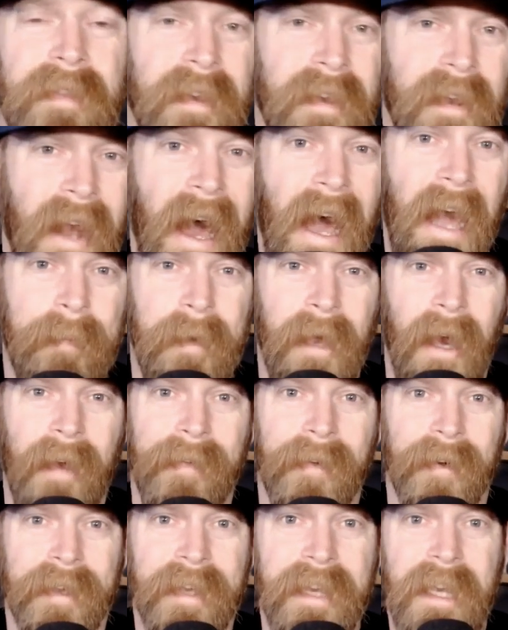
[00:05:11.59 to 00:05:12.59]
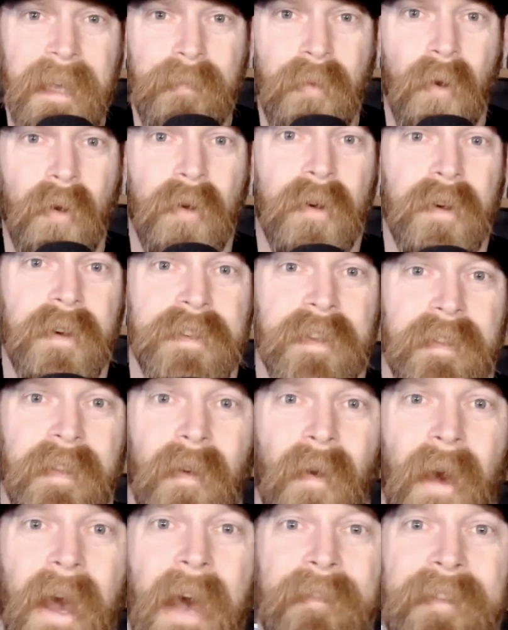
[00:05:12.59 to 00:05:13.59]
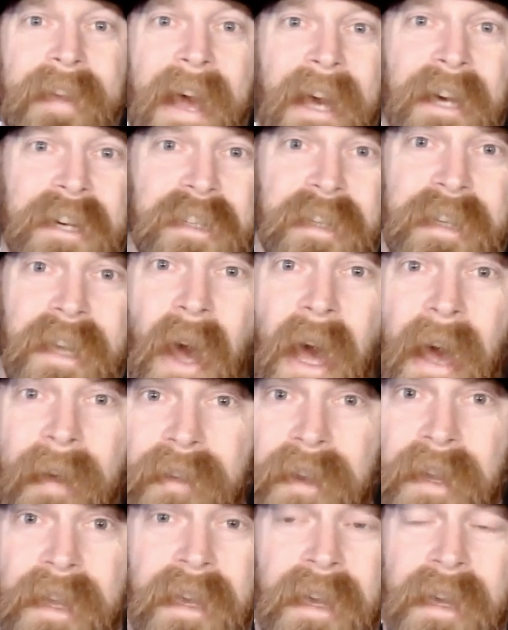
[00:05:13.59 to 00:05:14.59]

They can hide behind their keyboards and they don't have to actually have any